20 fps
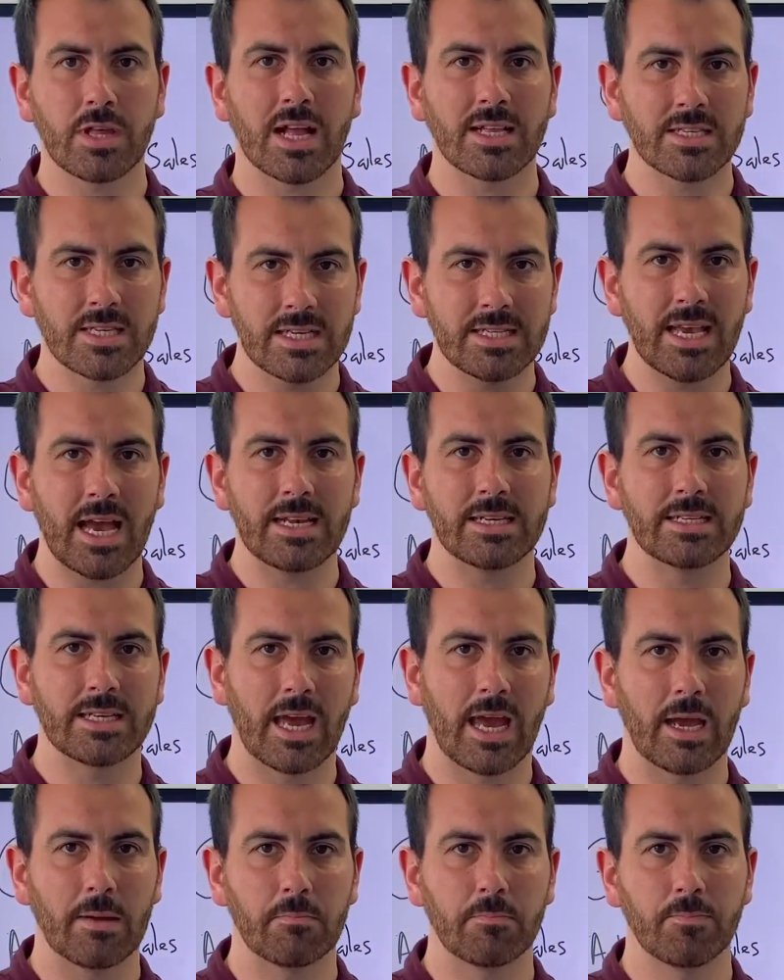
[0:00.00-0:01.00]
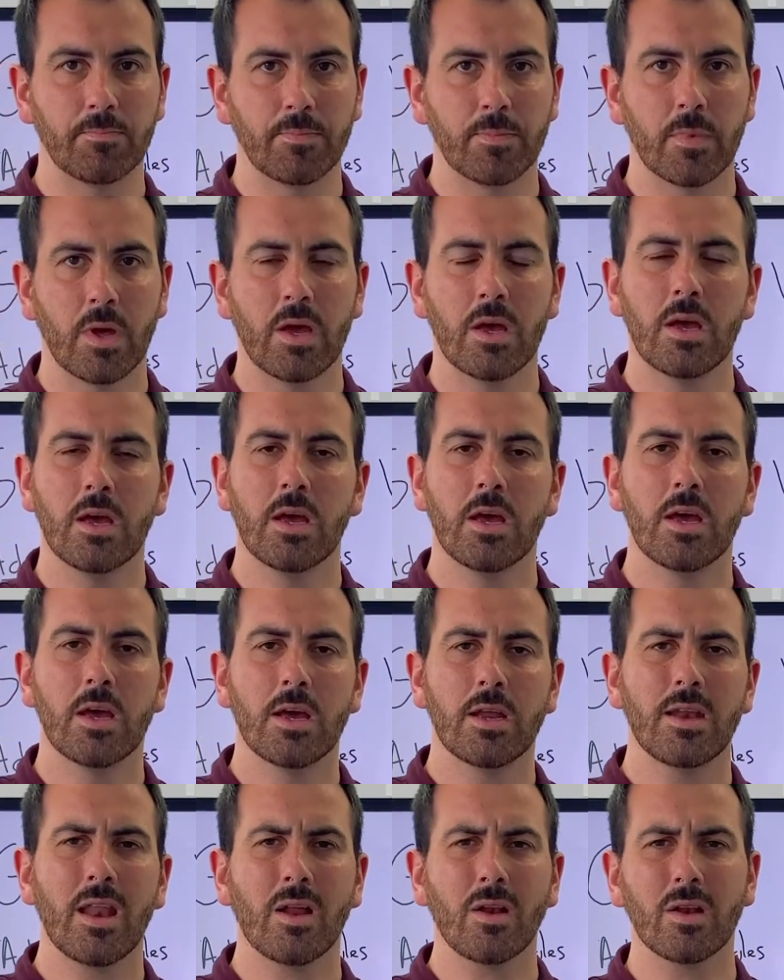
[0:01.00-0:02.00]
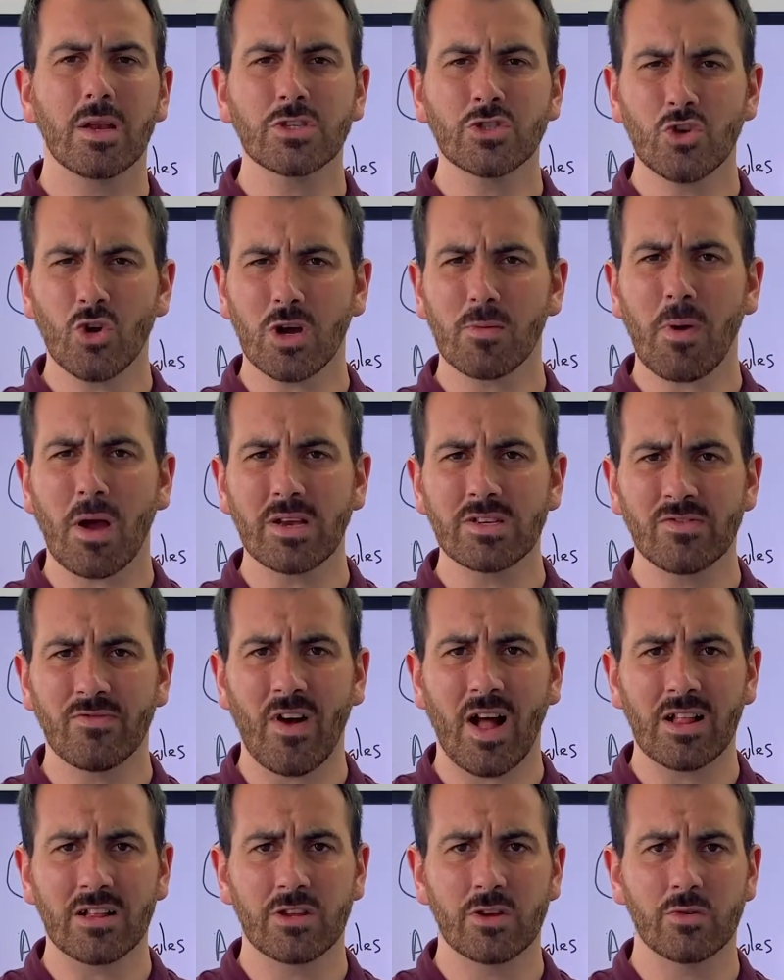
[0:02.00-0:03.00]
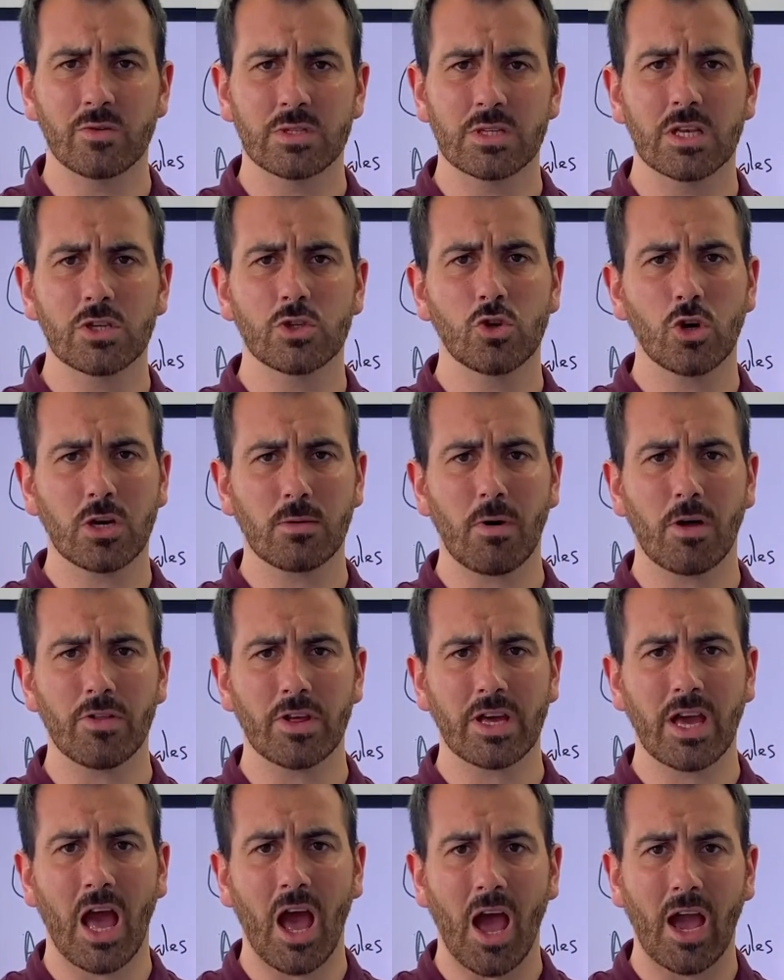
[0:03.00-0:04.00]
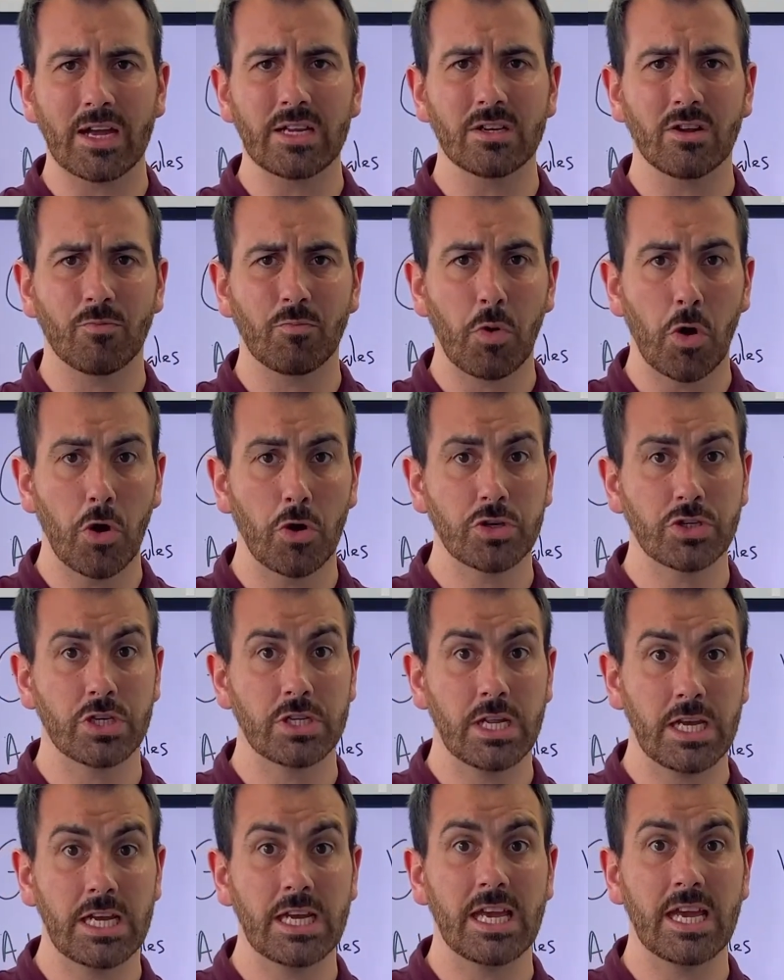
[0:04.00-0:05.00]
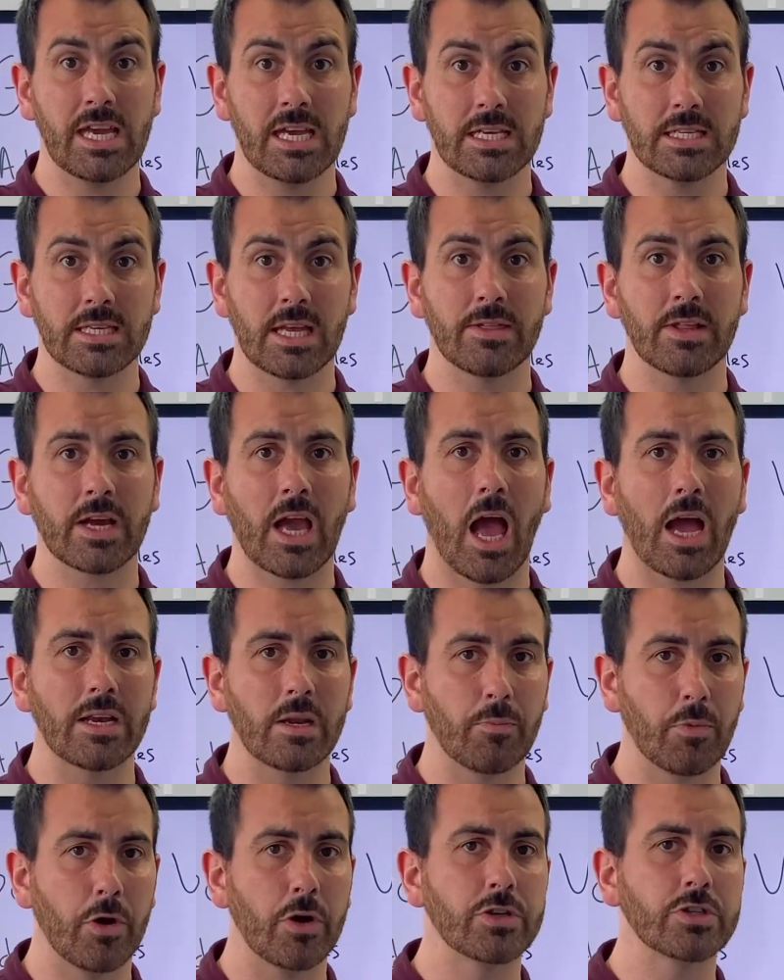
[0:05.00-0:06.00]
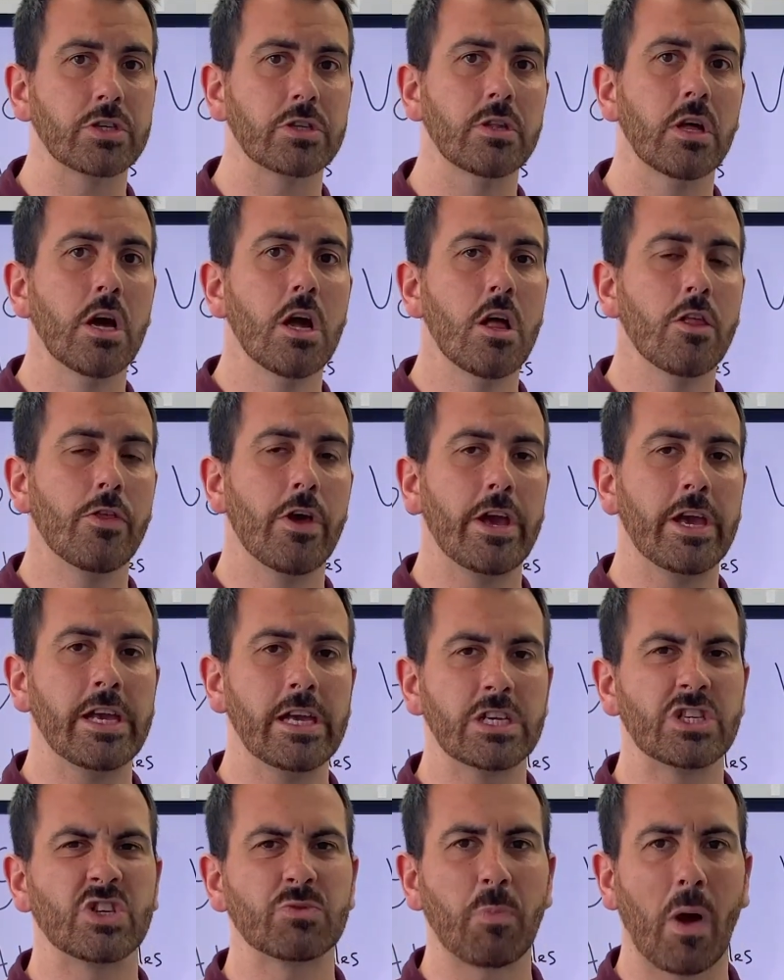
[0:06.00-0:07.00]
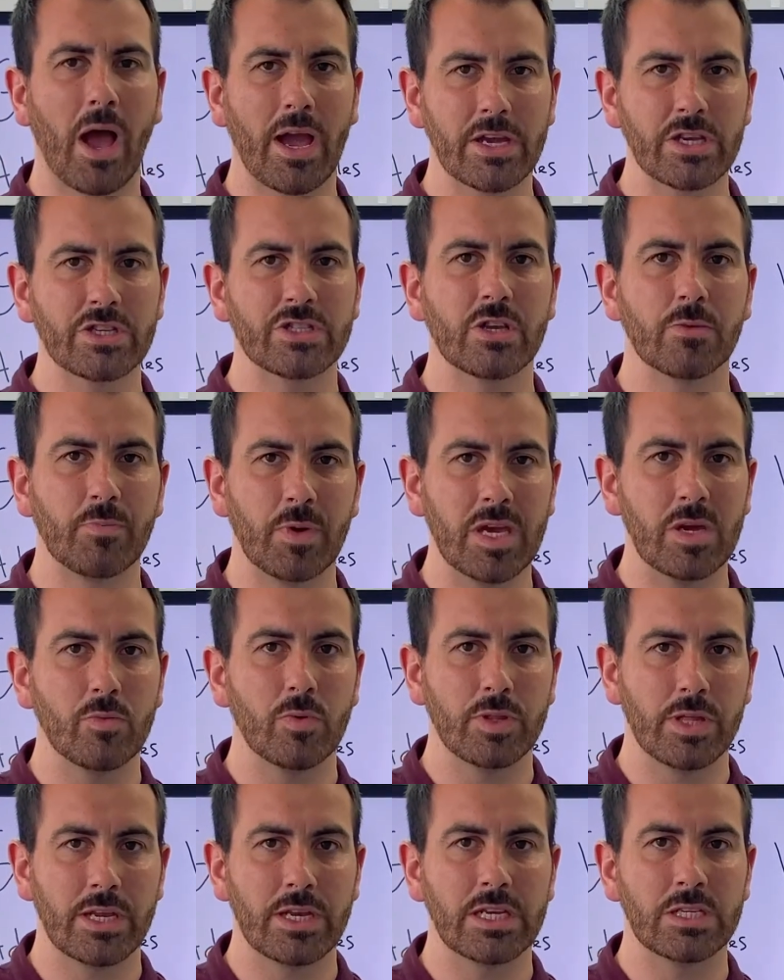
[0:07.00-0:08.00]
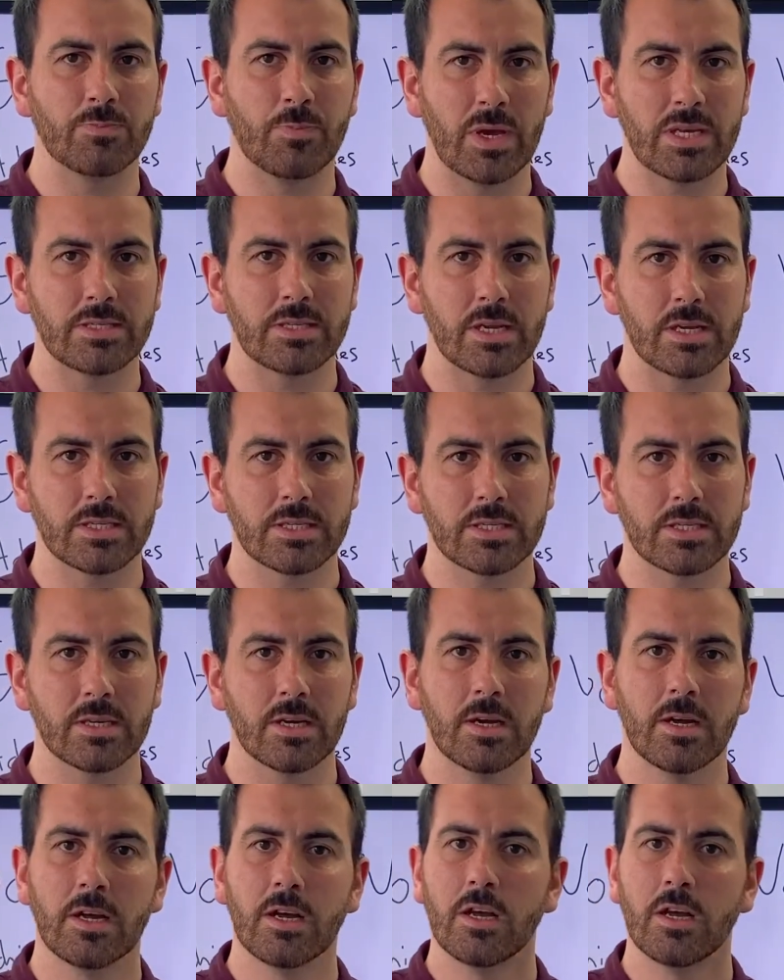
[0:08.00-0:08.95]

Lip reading: That's his end game. Now, let's talk about his values. Let's talk about the kind of person he is and the kind of person that he aspires to be within his business.